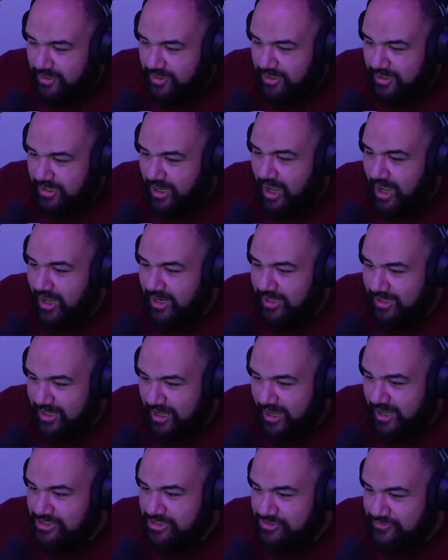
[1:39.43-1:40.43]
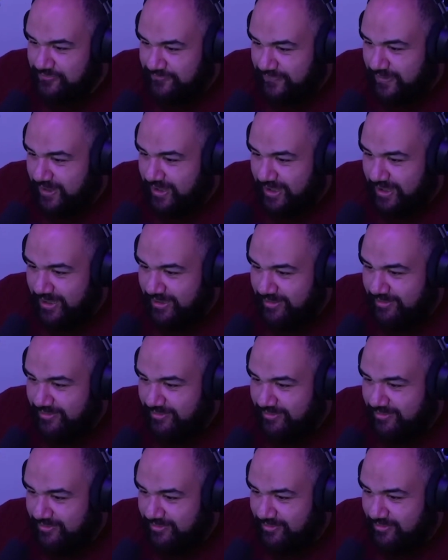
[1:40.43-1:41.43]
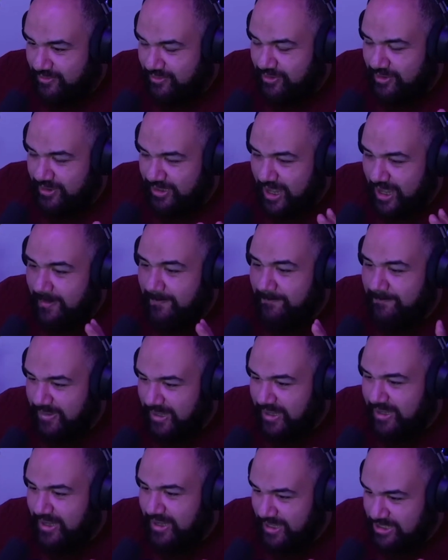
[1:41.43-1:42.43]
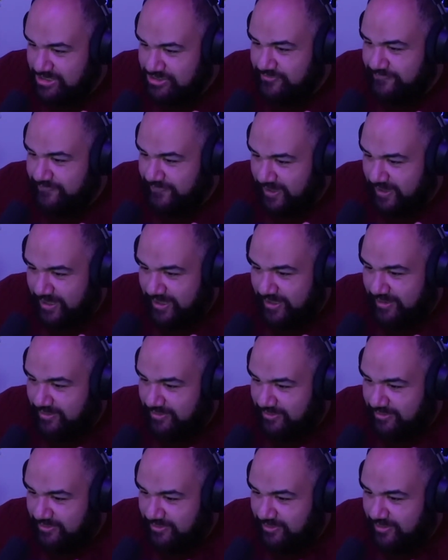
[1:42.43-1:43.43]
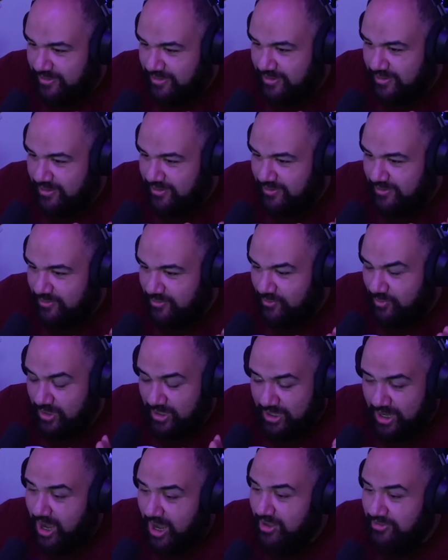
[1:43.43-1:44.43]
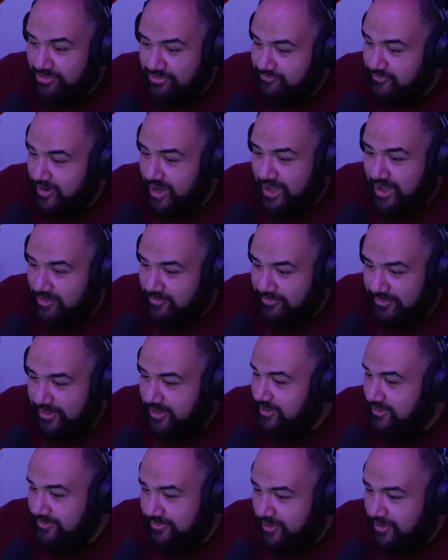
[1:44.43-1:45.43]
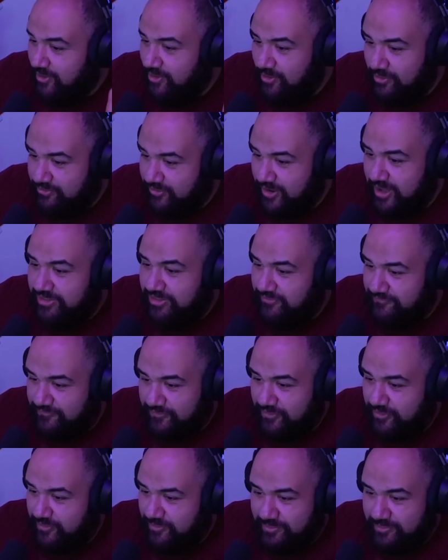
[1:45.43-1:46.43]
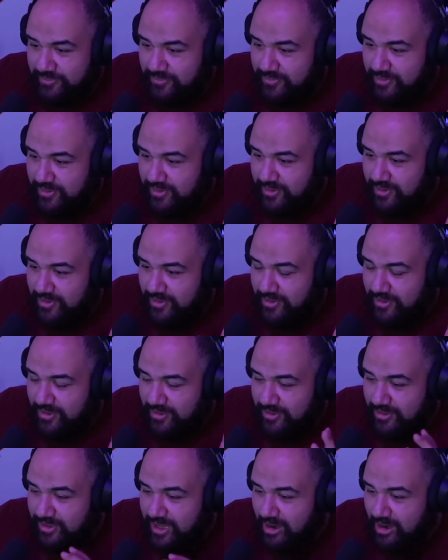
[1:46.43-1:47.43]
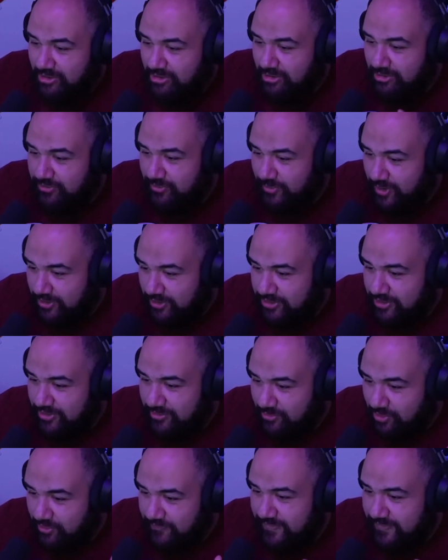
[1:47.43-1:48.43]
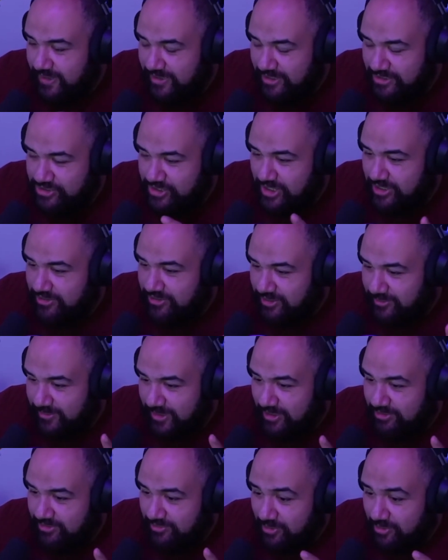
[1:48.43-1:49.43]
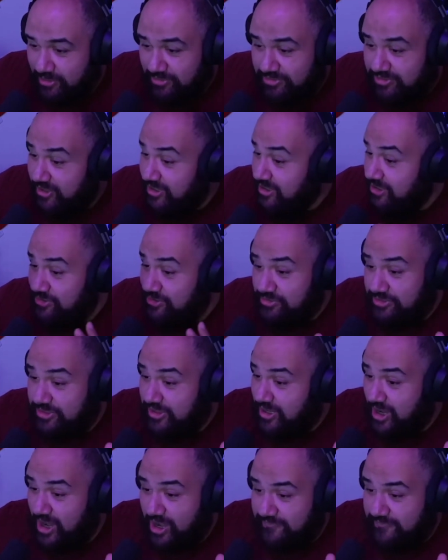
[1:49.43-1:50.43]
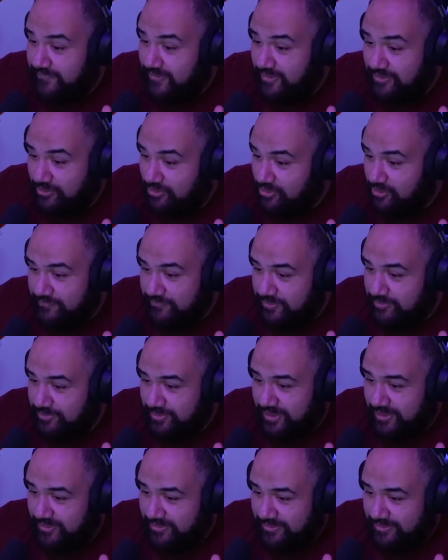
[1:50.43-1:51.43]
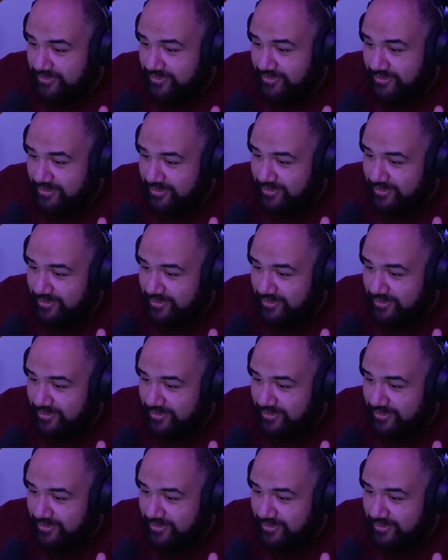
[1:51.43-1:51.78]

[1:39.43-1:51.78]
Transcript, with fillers: Non kaiju fans or not big kaiju fans, when Kong's around, they, they go crazy for him. Look how close we are to the movie and the trailer's coming out tomorrow. Suddenly you see Kong fans all over the place.